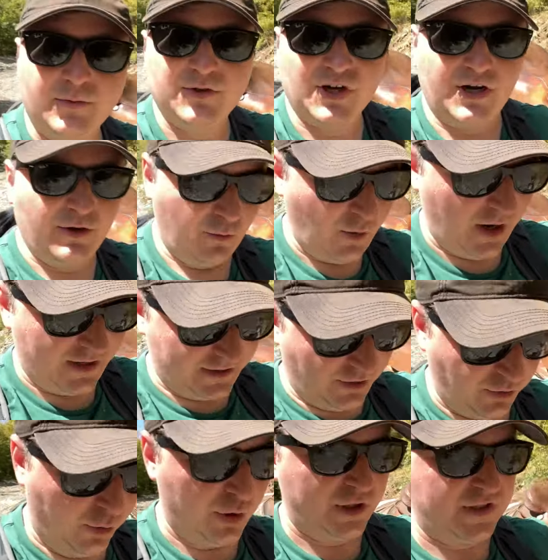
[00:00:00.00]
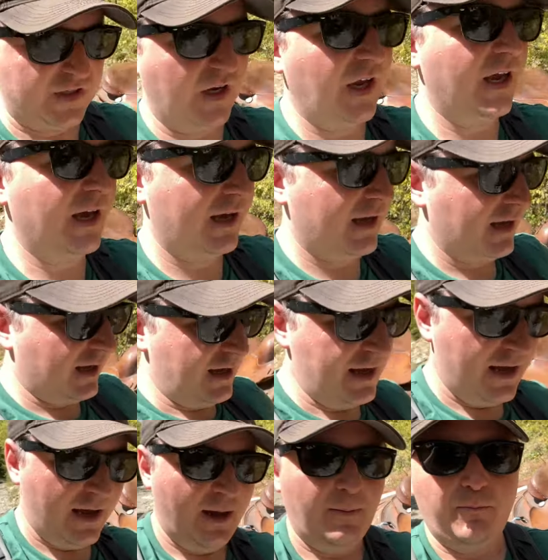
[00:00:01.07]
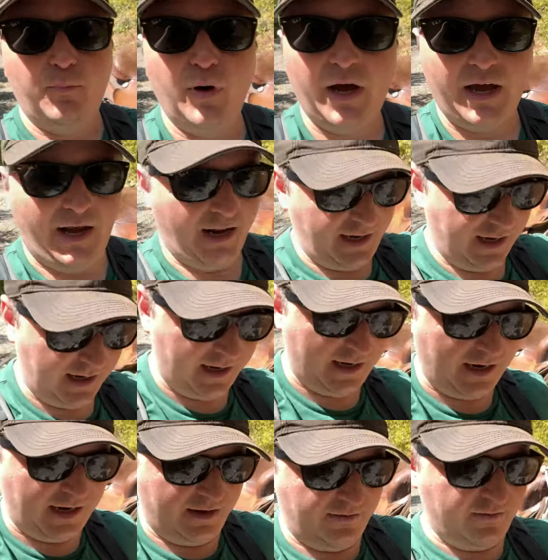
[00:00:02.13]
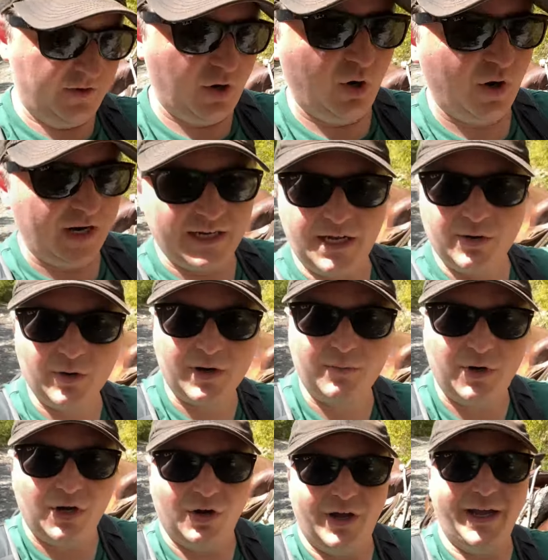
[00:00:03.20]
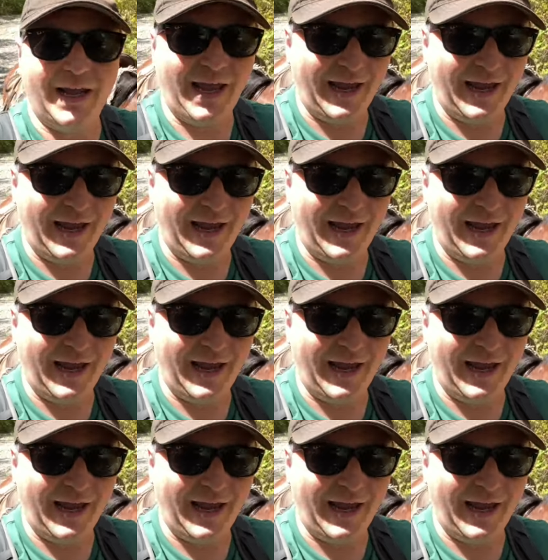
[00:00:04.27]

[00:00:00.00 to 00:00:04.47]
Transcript: I'm trying to walk the horse, but I have no idea what I'm doing